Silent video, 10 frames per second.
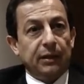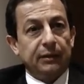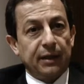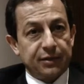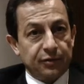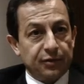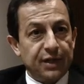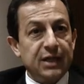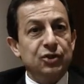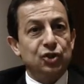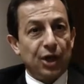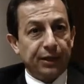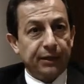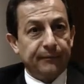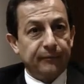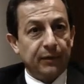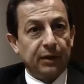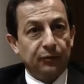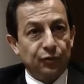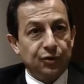and lessors in China
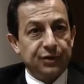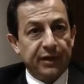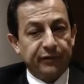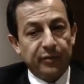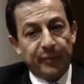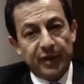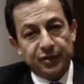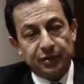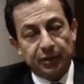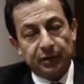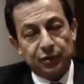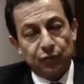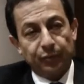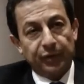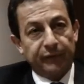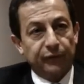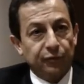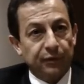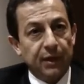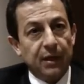and we just have to be patient that this will bring
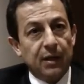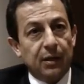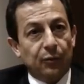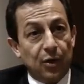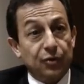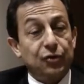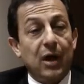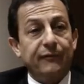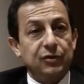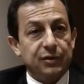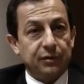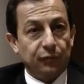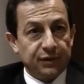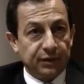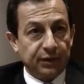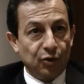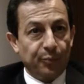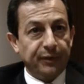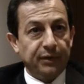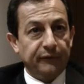fruit. We also have just recently
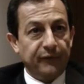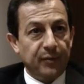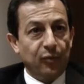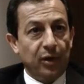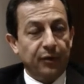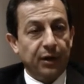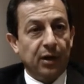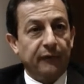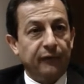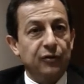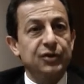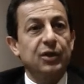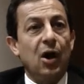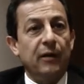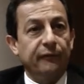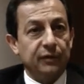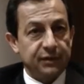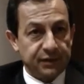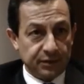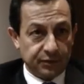opened in February our first
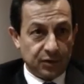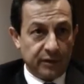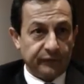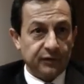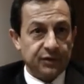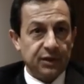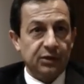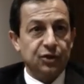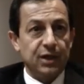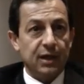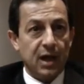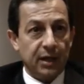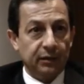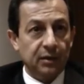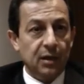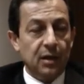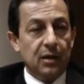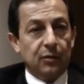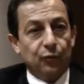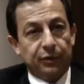office, sales office in Shanghai
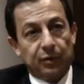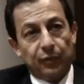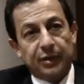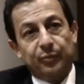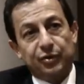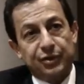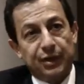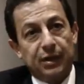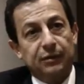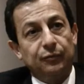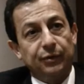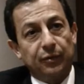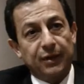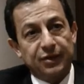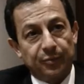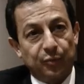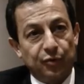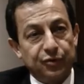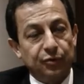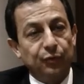with the right personnel, with the right
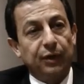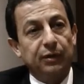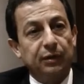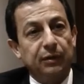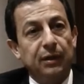support so we can